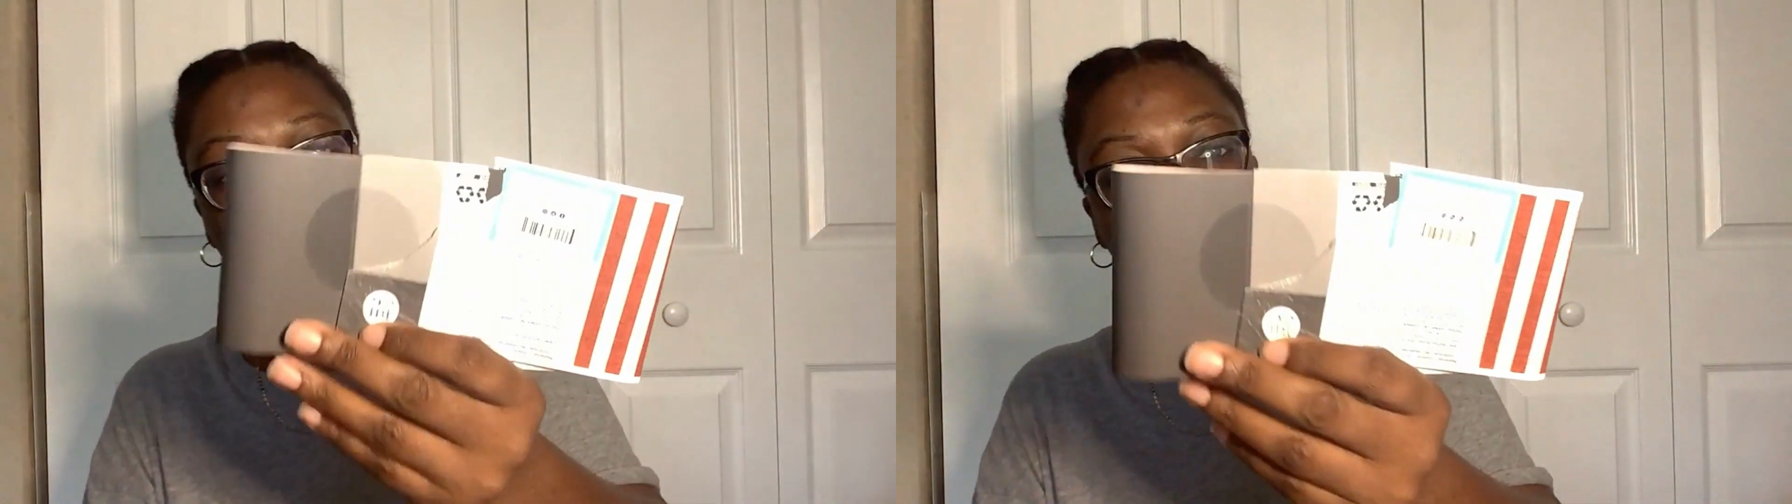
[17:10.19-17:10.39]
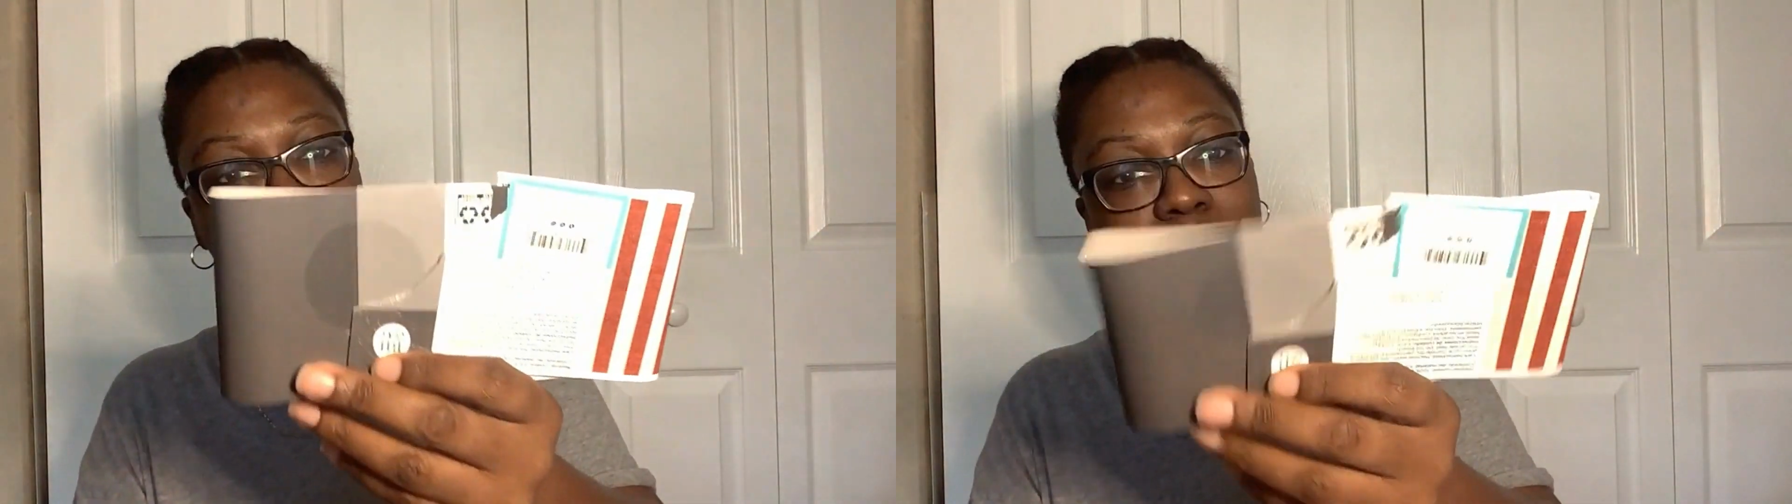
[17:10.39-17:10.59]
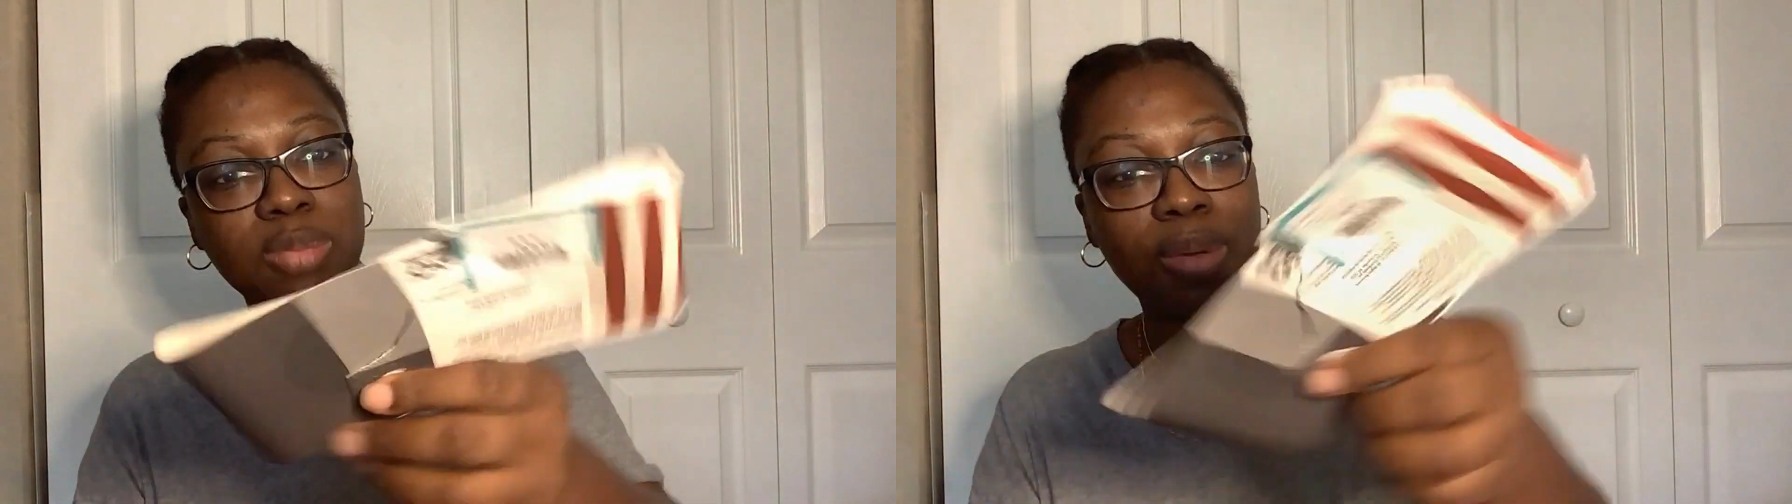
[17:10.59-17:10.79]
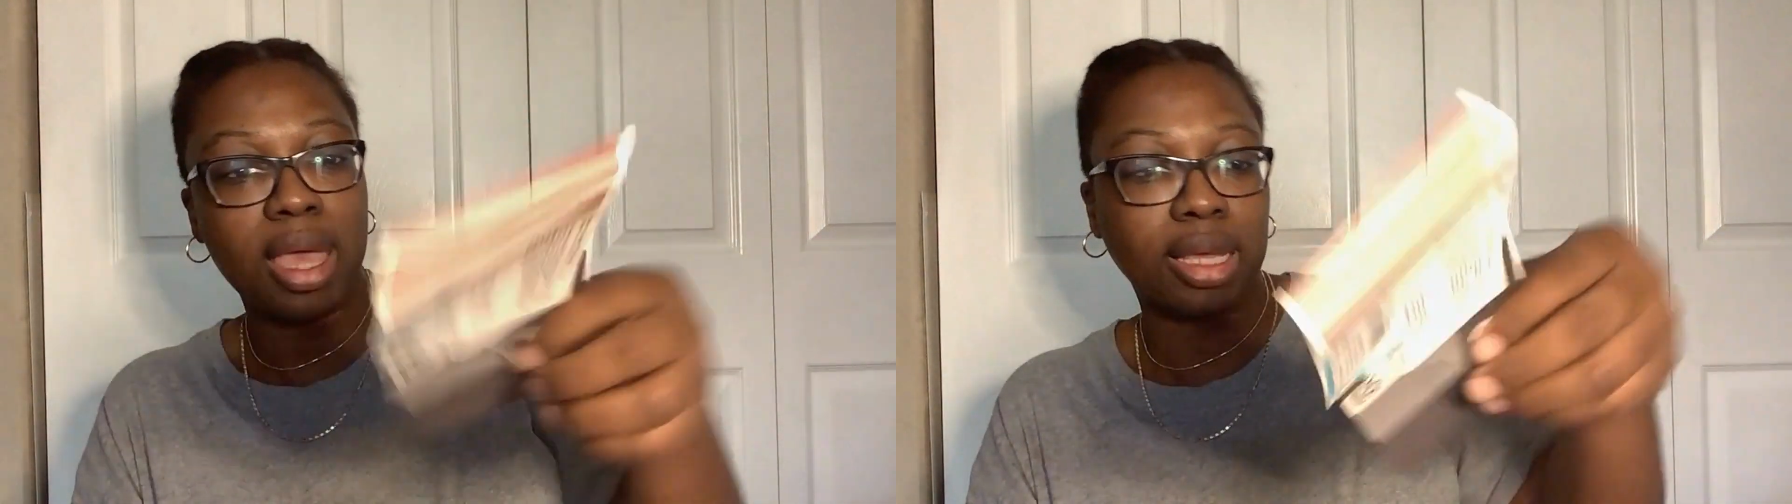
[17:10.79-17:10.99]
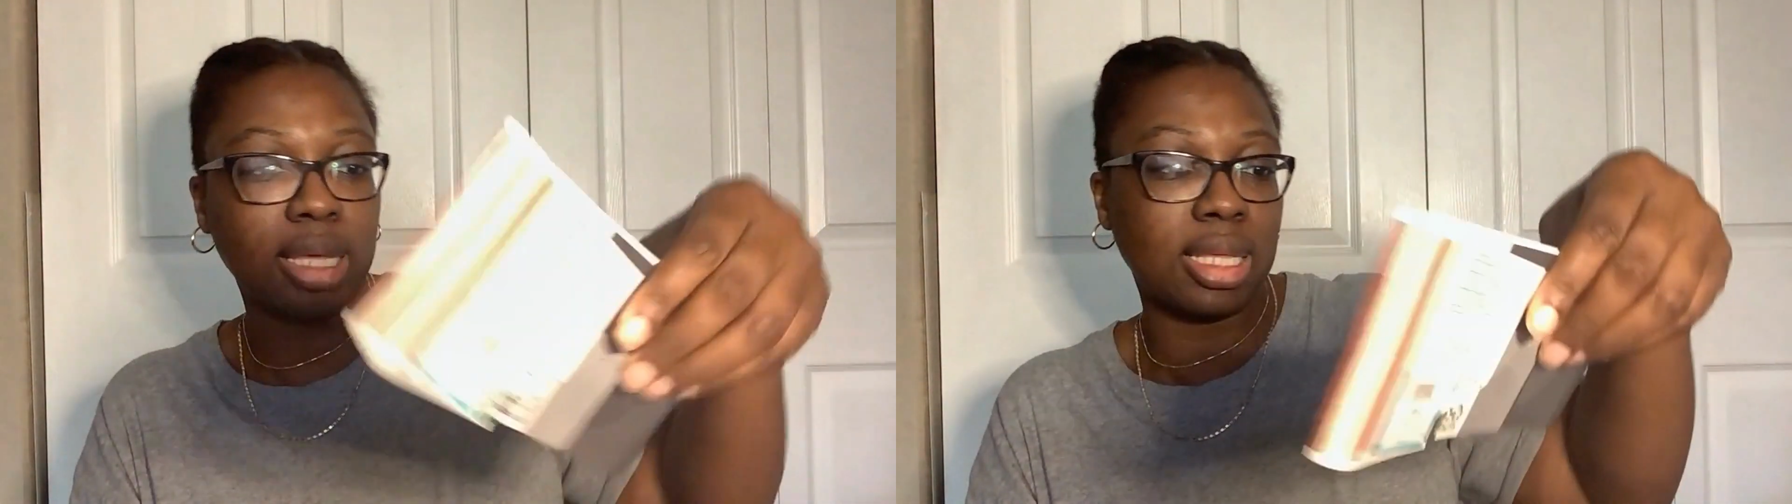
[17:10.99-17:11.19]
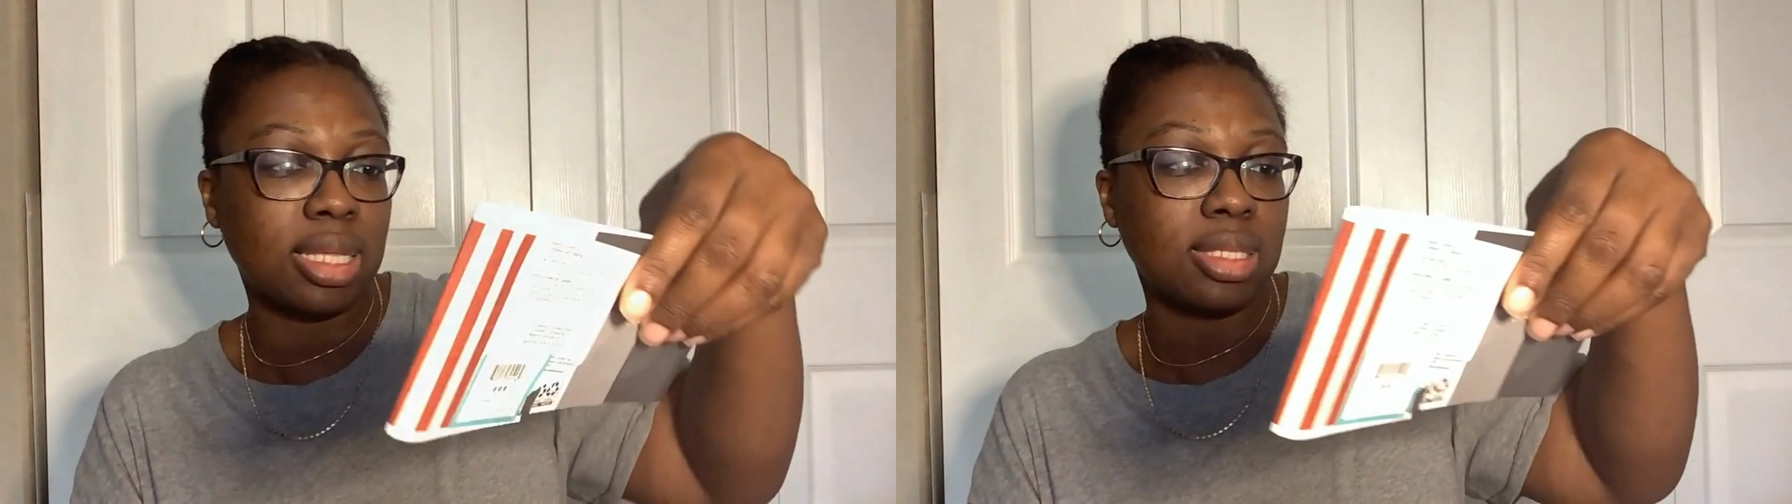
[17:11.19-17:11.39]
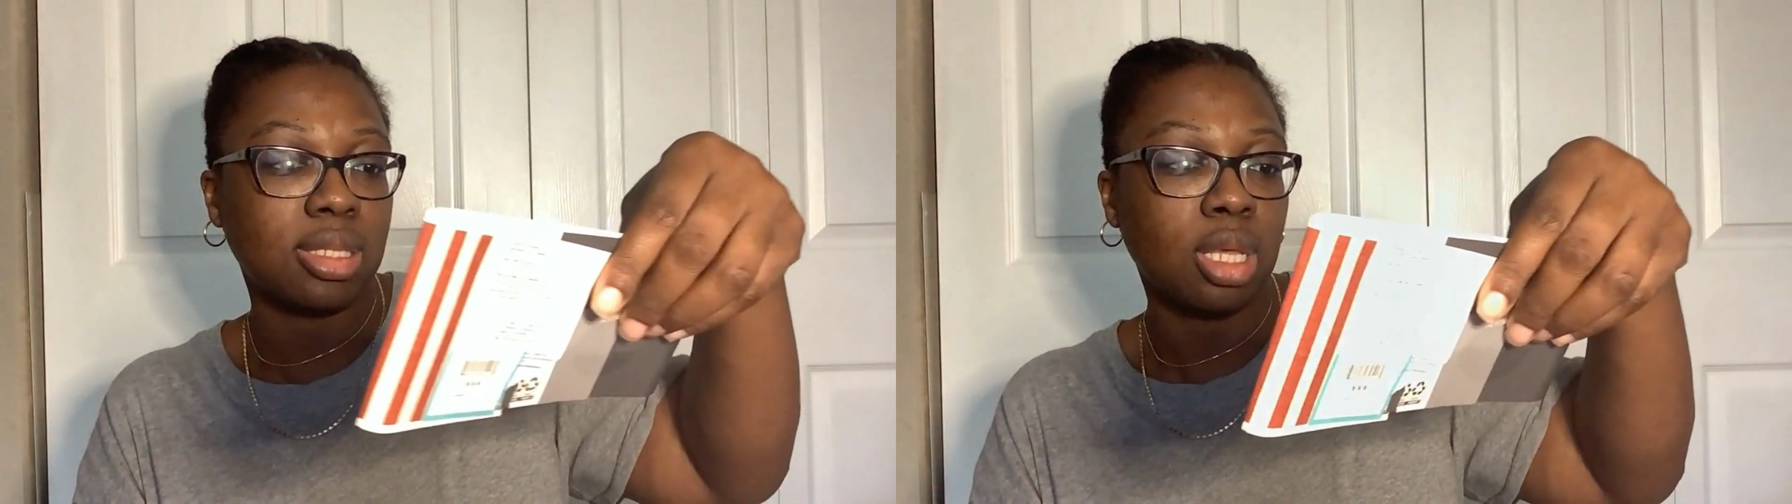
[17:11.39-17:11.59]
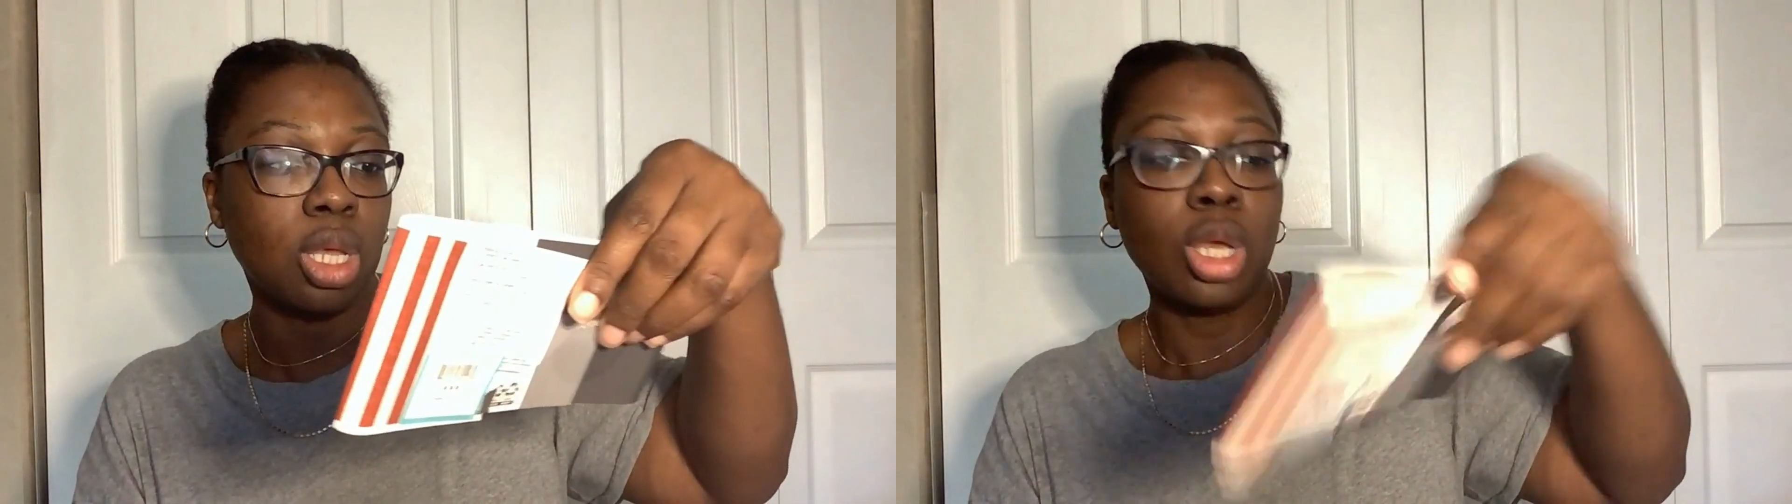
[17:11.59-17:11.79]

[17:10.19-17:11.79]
because this pack is